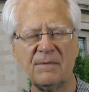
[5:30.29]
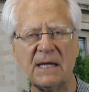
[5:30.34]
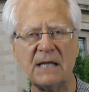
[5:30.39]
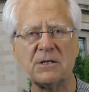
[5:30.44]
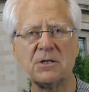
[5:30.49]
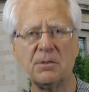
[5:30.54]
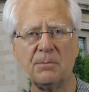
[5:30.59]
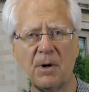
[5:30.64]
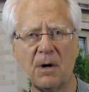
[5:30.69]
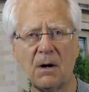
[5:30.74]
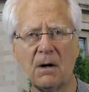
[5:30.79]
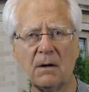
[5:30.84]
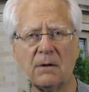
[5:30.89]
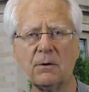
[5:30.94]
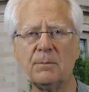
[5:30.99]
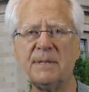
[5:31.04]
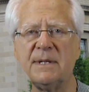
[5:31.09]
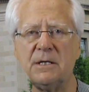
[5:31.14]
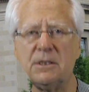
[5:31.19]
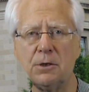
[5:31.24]
And tomorrow
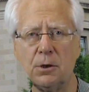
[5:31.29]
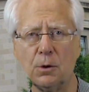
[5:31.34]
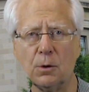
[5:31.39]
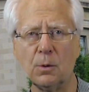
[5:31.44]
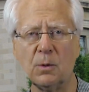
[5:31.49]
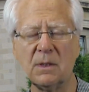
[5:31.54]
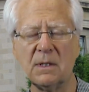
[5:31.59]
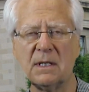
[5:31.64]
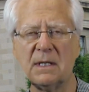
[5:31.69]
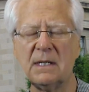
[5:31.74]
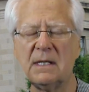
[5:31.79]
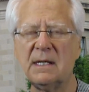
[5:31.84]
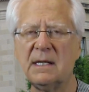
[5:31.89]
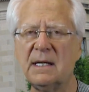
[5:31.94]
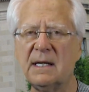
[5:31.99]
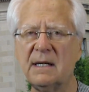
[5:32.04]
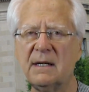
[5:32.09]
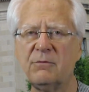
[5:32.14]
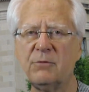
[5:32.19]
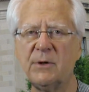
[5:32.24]
it'll be you.
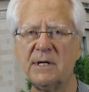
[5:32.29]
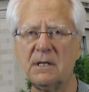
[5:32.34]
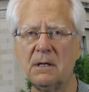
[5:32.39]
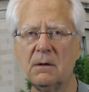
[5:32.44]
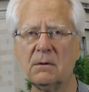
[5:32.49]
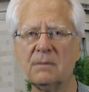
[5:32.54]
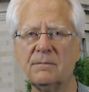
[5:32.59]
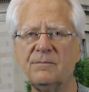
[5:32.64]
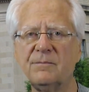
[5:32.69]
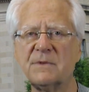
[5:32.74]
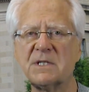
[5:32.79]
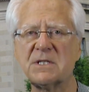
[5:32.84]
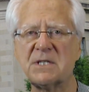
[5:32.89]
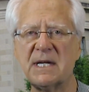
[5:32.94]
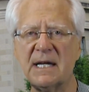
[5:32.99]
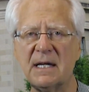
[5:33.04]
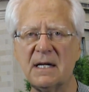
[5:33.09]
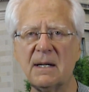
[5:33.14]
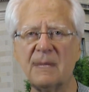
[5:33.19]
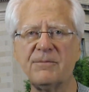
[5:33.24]
And if we don't
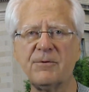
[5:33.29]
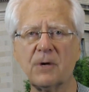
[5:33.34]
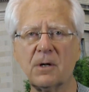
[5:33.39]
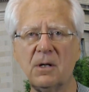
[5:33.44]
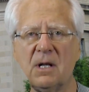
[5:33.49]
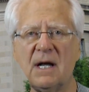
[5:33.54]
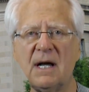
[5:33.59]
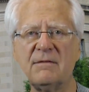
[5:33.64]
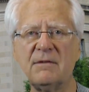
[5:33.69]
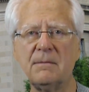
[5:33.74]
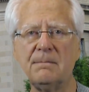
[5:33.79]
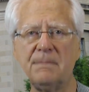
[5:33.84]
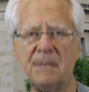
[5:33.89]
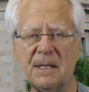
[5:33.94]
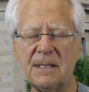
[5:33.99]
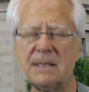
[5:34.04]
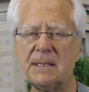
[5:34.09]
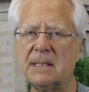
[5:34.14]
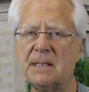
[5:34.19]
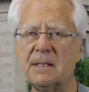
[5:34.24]
stand up for Cliven
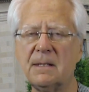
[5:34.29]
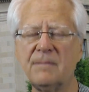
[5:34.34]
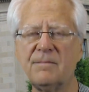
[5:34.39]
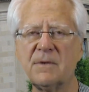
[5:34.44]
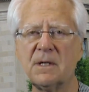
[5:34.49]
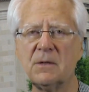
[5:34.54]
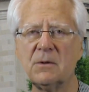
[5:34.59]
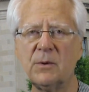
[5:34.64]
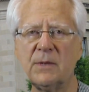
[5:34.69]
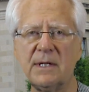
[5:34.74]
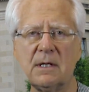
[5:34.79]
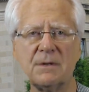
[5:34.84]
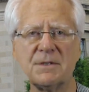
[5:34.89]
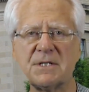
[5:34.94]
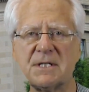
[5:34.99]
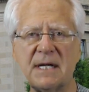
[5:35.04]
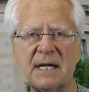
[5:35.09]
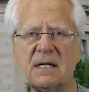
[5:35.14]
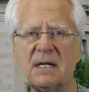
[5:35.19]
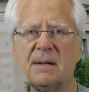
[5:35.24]
Bundy, we don't
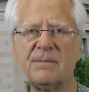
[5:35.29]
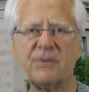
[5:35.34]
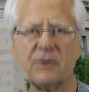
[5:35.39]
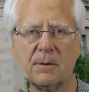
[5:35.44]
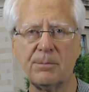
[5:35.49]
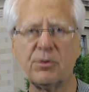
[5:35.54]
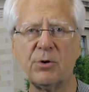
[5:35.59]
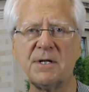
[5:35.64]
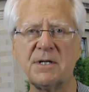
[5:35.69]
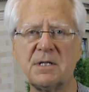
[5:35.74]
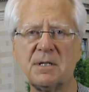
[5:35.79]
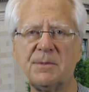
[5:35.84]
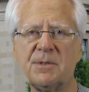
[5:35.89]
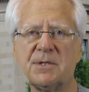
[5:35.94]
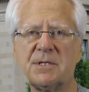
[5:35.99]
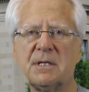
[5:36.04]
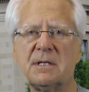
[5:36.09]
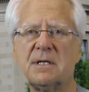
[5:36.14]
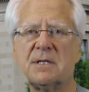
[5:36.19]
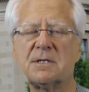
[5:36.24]
stand up for the
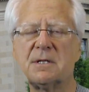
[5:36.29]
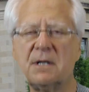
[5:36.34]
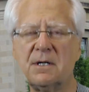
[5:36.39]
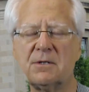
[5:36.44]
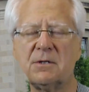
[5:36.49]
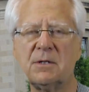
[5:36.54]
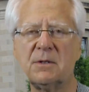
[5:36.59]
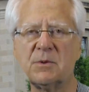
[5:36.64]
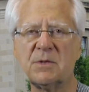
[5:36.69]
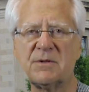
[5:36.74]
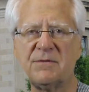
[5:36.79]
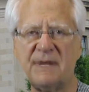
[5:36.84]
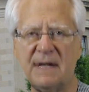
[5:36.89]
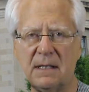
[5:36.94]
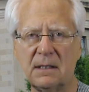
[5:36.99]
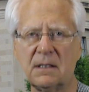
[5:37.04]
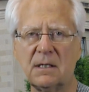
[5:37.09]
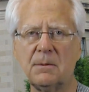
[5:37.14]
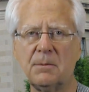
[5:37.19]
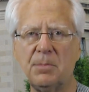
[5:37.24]
principles that this country was
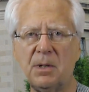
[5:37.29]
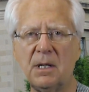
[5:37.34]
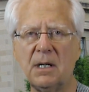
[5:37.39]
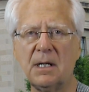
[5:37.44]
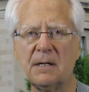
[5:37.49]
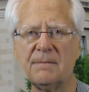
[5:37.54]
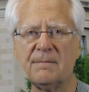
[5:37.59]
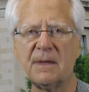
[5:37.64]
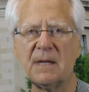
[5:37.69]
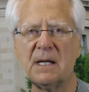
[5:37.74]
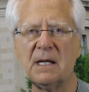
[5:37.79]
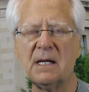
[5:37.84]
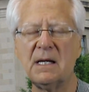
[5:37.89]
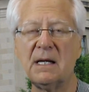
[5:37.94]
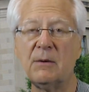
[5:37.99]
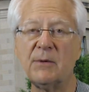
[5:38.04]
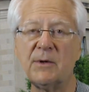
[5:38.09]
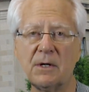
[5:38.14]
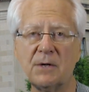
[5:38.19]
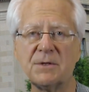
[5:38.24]
founded upon.
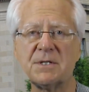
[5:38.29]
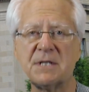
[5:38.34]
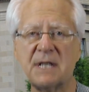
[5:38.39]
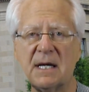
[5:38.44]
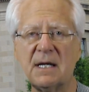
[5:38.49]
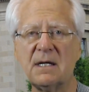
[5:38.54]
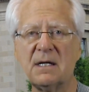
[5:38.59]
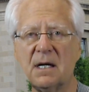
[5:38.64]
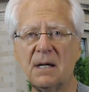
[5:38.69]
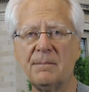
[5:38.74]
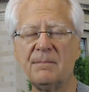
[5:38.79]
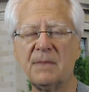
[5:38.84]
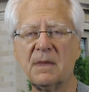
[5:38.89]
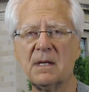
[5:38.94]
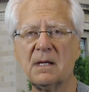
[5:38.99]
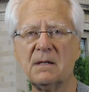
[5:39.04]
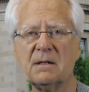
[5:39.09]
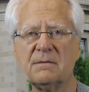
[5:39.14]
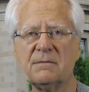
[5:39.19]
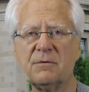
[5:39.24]
And we don't stand up
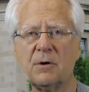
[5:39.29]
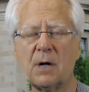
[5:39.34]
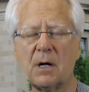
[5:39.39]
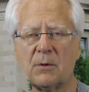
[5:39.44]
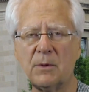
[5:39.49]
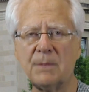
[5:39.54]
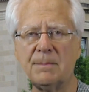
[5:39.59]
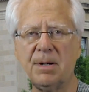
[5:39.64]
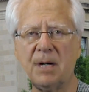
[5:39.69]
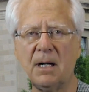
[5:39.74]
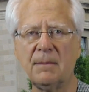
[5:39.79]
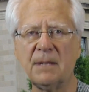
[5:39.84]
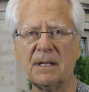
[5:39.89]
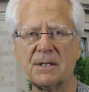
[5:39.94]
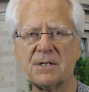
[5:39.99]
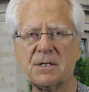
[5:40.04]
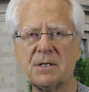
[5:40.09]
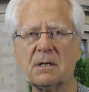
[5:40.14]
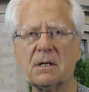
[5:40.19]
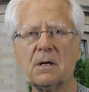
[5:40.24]
for our
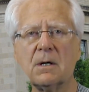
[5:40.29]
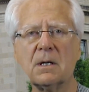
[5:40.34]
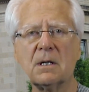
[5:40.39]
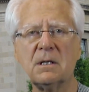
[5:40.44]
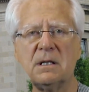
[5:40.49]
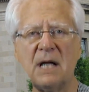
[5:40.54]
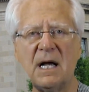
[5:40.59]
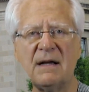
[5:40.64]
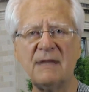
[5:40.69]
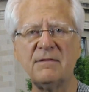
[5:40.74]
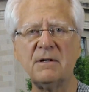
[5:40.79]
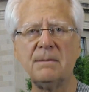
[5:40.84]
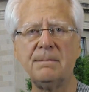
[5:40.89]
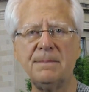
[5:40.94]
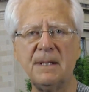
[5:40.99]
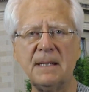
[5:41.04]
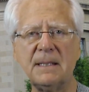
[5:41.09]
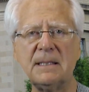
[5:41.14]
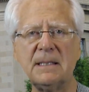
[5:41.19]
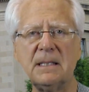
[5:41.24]
republic. So go to
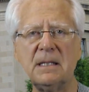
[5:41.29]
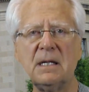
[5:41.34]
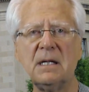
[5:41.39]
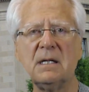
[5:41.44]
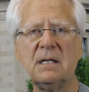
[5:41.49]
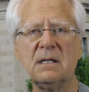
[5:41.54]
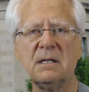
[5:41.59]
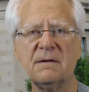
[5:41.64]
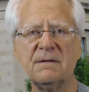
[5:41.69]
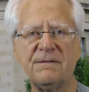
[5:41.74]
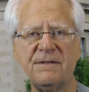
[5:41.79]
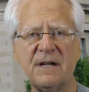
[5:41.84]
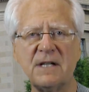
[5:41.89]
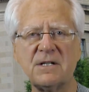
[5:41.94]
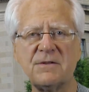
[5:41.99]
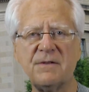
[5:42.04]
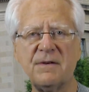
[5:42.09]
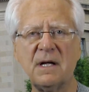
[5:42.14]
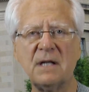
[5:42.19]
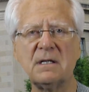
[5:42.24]

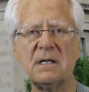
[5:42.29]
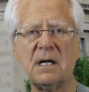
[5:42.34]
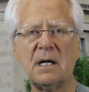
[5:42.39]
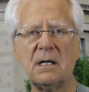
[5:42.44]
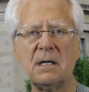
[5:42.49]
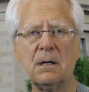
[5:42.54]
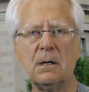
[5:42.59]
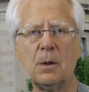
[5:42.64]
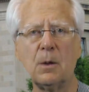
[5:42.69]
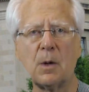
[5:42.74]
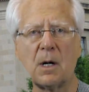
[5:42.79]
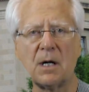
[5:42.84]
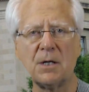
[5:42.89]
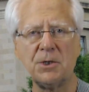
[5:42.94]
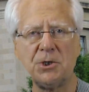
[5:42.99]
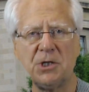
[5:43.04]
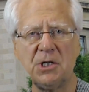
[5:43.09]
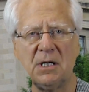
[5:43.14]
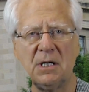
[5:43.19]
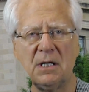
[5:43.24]

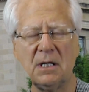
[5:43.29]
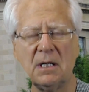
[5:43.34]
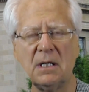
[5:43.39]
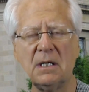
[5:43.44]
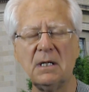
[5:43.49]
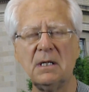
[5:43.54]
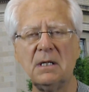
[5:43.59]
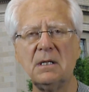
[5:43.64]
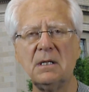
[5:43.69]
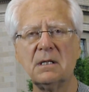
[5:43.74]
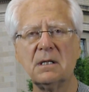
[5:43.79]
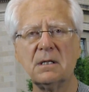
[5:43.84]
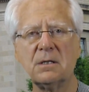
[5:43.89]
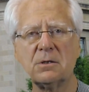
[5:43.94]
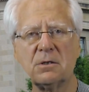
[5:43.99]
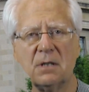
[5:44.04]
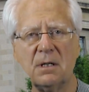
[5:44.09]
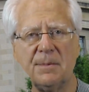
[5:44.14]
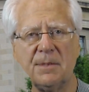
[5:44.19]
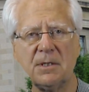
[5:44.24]
ClivenBundyDefenseFund.org,
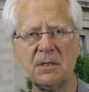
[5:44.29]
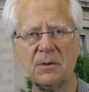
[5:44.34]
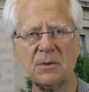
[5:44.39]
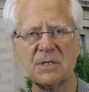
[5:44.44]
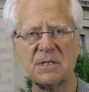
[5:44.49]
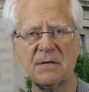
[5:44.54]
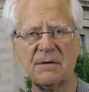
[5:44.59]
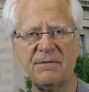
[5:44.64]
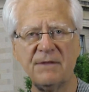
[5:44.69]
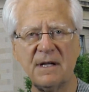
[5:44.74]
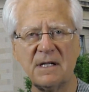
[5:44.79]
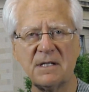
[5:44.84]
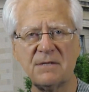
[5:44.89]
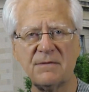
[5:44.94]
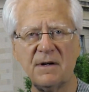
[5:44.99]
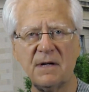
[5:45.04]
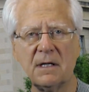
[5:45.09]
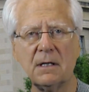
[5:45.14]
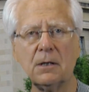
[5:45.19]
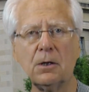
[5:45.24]
contribute to his defense
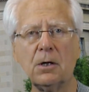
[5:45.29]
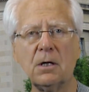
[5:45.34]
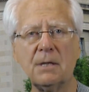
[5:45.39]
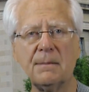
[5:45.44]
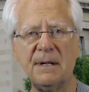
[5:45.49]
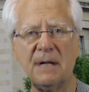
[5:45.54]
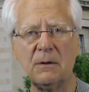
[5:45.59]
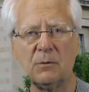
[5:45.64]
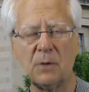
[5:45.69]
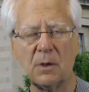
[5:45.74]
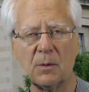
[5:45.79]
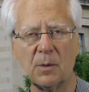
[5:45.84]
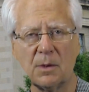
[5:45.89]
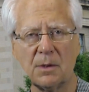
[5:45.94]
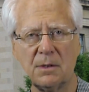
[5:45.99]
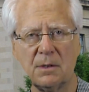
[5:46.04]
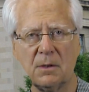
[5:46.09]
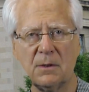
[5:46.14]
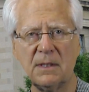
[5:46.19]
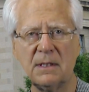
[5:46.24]
fund, learn about what
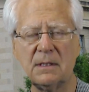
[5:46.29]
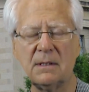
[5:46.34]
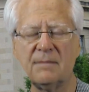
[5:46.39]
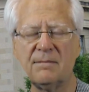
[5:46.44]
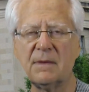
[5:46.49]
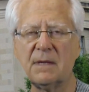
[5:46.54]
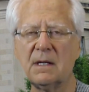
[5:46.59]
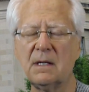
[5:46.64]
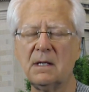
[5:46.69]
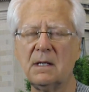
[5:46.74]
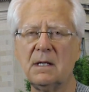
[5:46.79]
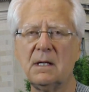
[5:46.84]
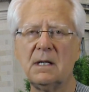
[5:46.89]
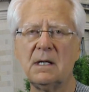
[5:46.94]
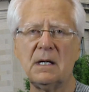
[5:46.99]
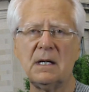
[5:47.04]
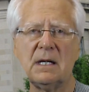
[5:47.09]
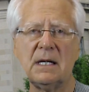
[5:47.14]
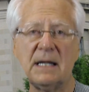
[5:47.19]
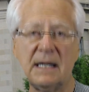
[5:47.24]
we're doing,
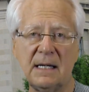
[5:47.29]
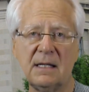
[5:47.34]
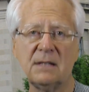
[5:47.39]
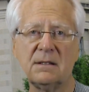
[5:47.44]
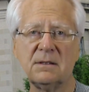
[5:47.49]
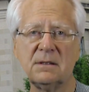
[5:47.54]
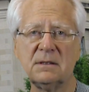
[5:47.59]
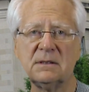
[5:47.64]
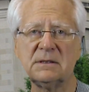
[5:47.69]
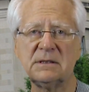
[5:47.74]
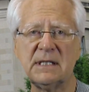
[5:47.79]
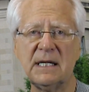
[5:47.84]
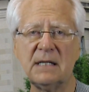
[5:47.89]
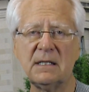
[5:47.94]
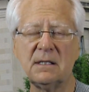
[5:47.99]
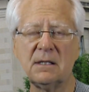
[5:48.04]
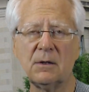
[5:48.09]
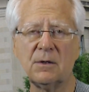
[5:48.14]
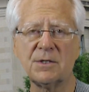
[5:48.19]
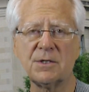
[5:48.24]
and
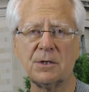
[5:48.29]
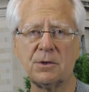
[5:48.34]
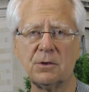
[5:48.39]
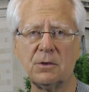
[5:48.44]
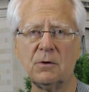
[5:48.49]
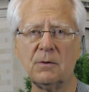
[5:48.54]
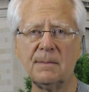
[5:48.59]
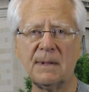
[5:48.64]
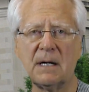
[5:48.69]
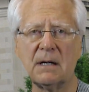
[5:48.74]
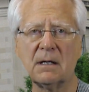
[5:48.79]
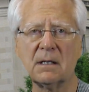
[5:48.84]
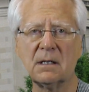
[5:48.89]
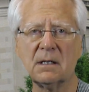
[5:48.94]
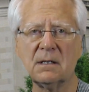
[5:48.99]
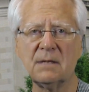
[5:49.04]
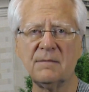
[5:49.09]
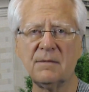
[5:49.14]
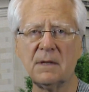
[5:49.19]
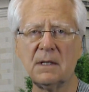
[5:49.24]
stand there as a true
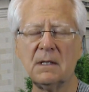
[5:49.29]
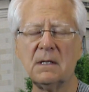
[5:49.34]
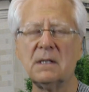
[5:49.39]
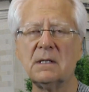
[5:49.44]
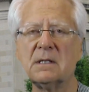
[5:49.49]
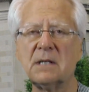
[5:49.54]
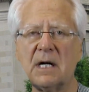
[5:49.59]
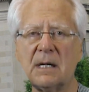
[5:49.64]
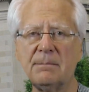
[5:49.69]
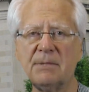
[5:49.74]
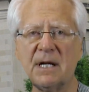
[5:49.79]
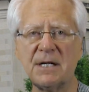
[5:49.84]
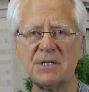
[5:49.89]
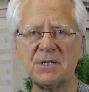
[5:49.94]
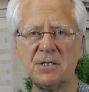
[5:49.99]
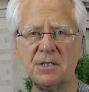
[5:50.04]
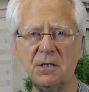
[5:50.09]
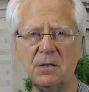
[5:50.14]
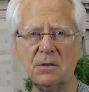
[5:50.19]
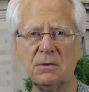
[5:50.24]
American. God
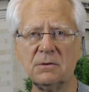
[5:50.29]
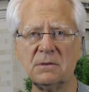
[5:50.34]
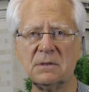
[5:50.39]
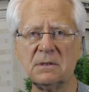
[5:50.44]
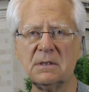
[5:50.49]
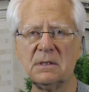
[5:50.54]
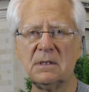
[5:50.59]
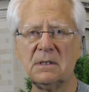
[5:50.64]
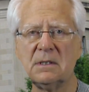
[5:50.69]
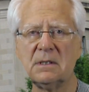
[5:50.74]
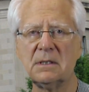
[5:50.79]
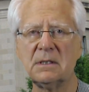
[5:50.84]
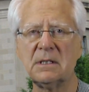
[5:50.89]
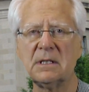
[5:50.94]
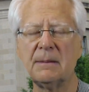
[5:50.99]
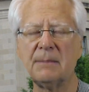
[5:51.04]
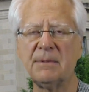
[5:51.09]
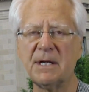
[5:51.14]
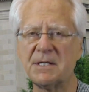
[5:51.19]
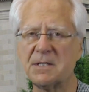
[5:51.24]
bless you.
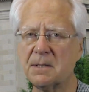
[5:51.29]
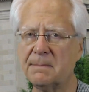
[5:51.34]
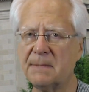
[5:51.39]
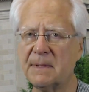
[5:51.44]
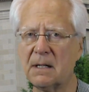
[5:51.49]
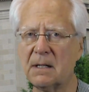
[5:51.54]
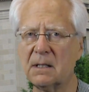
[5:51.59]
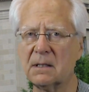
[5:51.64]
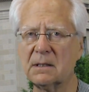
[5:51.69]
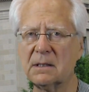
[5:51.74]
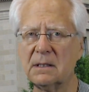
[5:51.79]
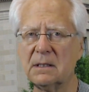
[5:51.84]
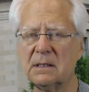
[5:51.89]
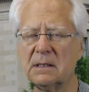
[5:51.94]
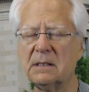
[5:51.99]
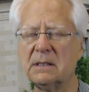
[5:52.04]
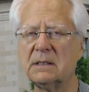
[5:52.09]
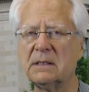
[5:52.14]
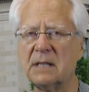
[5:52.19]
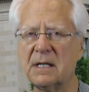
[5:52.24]
God bless America.
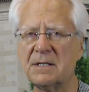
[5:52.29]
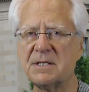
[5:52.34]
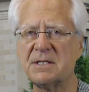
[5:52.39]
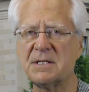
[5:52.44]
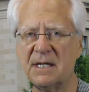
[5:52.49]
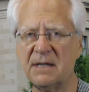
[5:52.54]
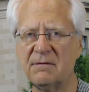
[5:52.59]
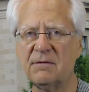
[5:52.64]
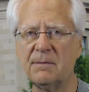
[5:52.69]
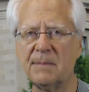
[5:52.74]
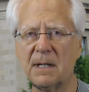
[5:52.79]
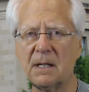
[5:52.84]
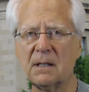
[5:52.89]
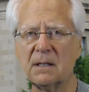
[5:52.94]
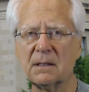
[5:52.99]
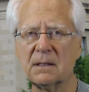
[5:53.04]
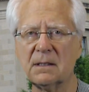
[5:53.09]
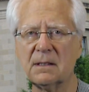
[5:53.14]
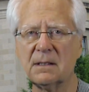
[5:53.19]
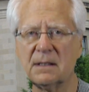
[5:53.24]
God save
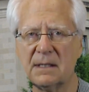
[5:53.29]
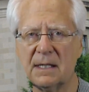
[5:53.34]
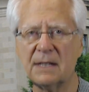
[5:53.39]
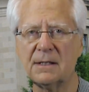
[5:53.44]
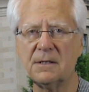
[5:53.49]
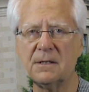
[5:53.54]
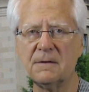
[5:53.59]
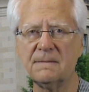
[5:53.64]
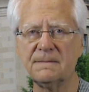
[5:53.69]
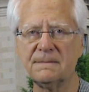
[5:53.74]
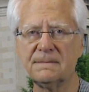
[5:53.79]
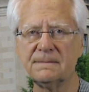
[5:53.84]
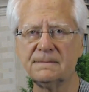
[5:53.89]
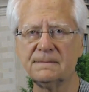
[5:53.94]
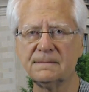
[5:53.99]
America. Thank you.